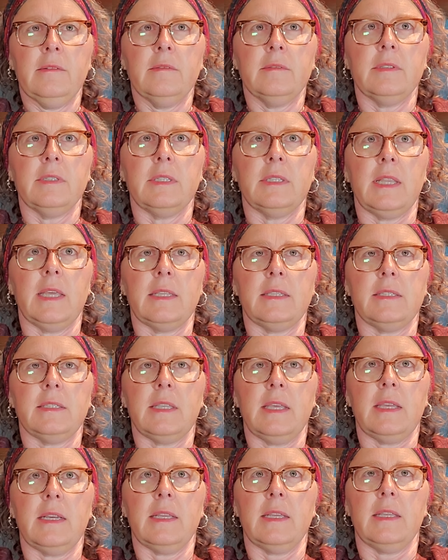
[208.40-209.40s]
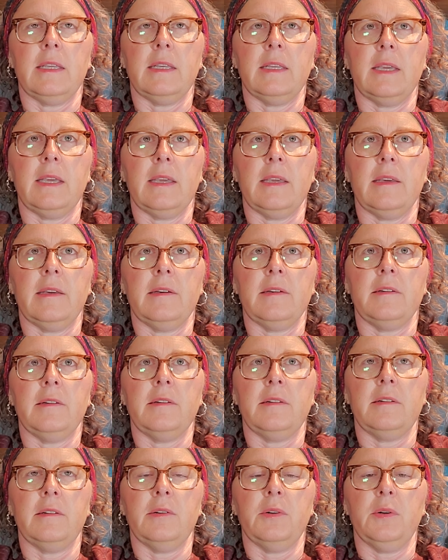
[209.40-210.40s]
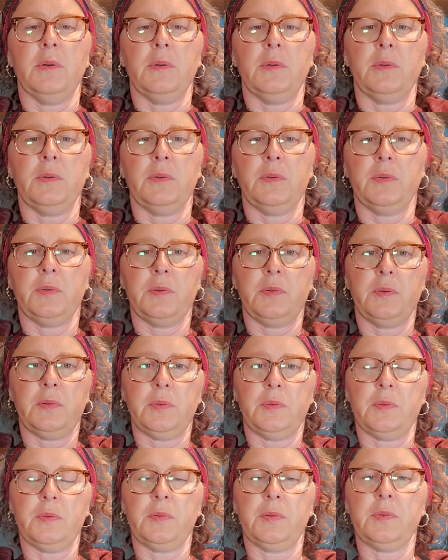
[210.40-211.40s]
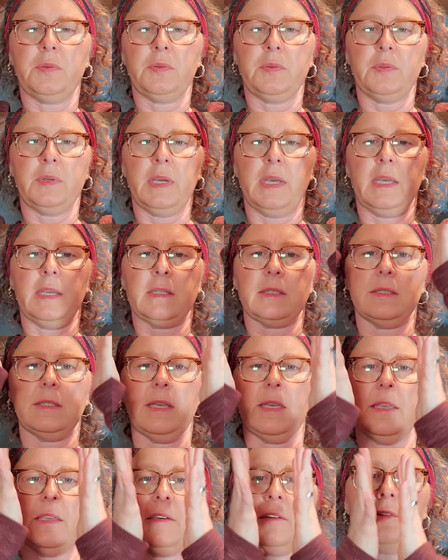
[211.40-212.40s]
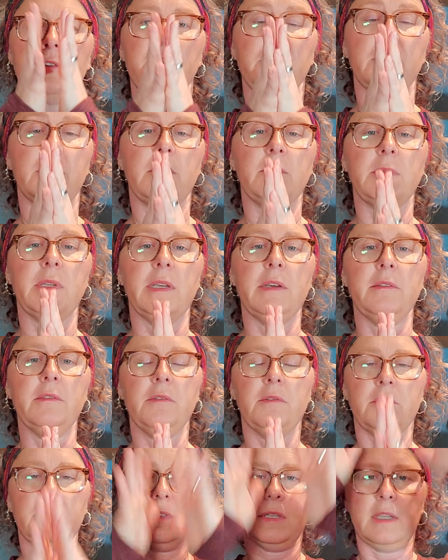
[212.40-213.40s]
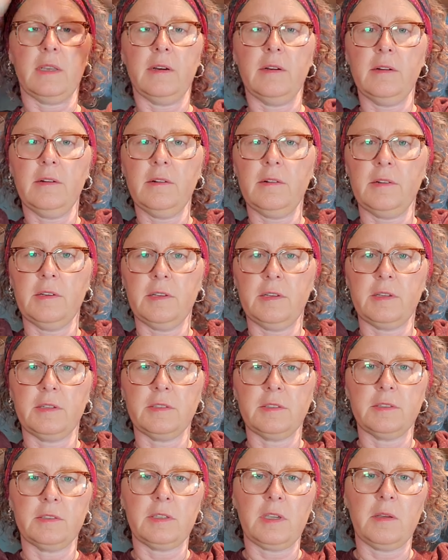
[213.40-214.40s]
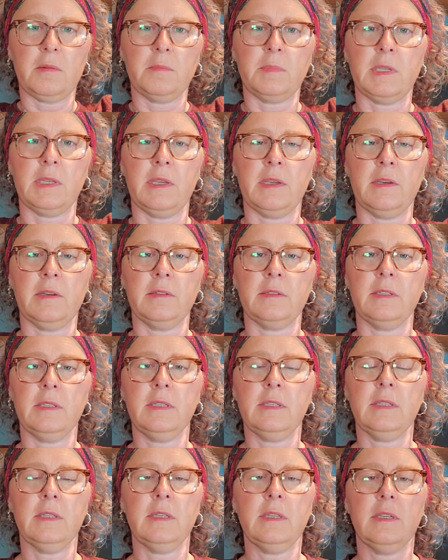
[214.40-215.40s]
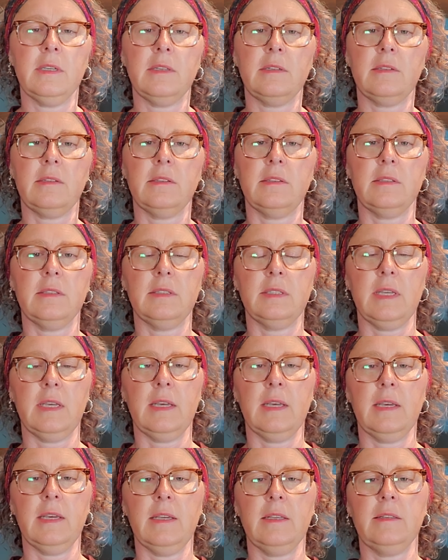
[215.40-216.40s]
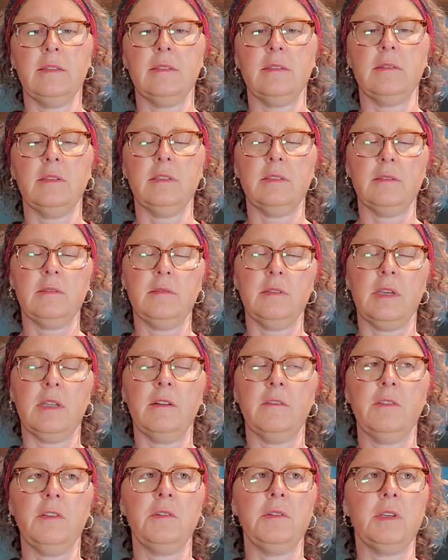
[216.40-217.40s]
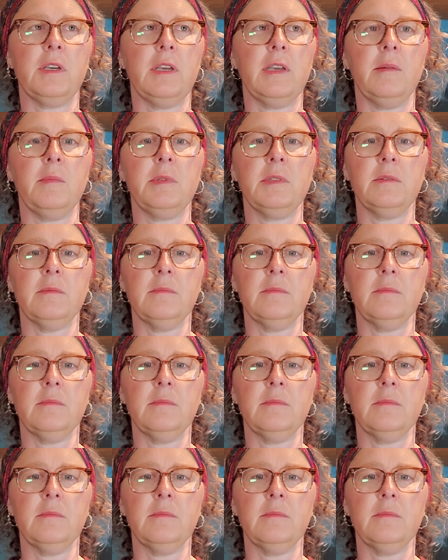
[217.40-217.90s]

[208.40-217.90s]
And that's that inhale. Exhale. You can come down through center or you can just come down to the side. So let's do that a few times.